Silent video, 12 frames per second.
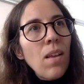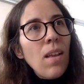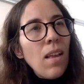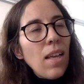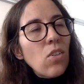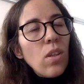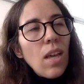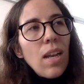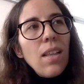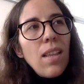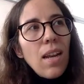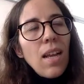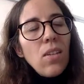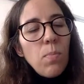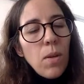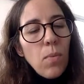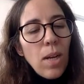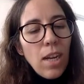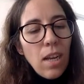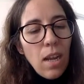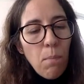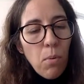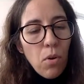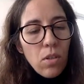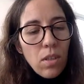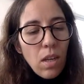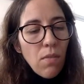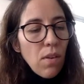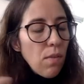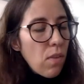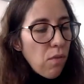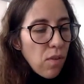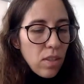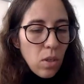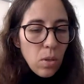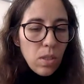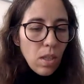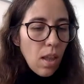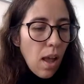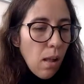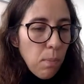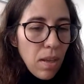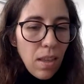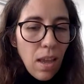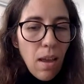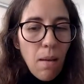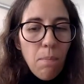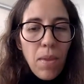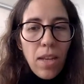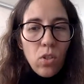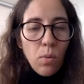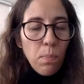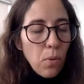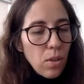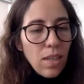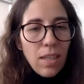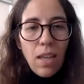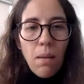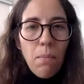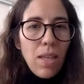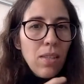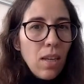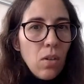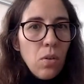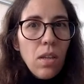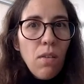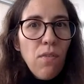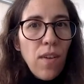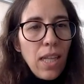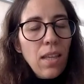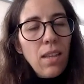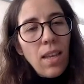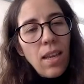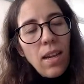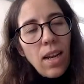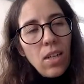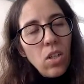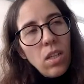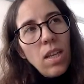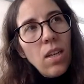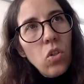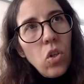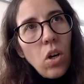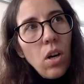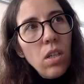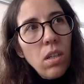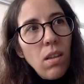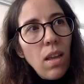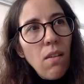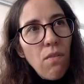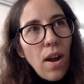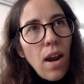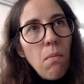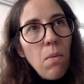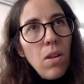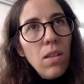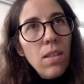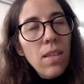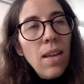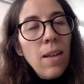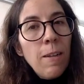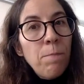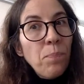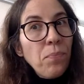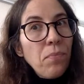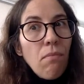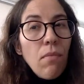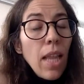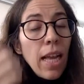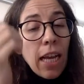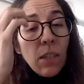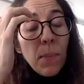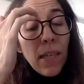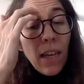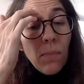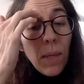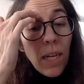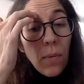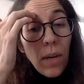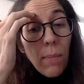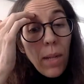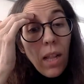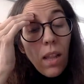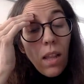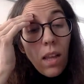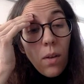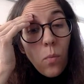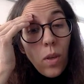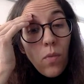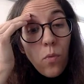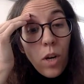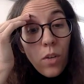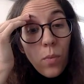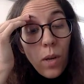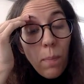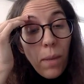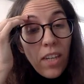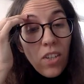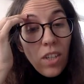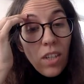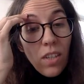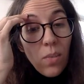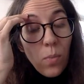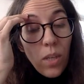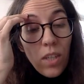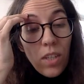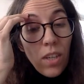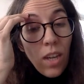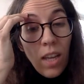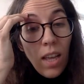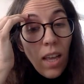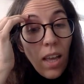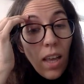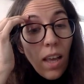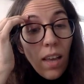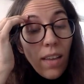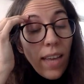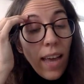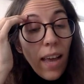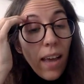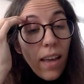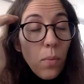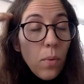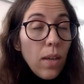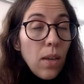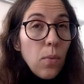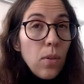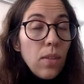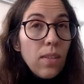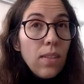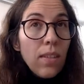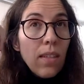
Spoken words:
so that has been really important. Even if the physio is still helping them and supporting them, etc., the fact that they can actually take charge in that environment has been incredible. We've worked with a patient which, it was